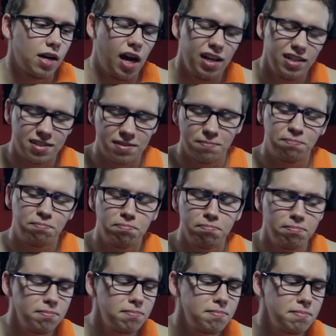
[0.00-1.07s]
I
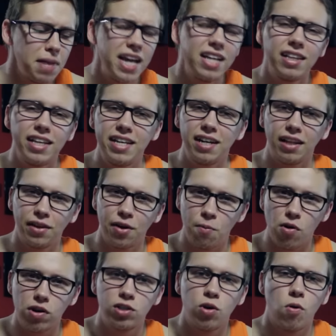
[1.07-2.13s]
may lean a little
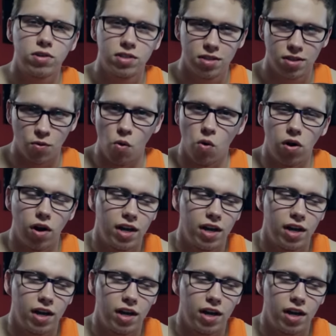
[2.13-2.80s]
more towards Thor.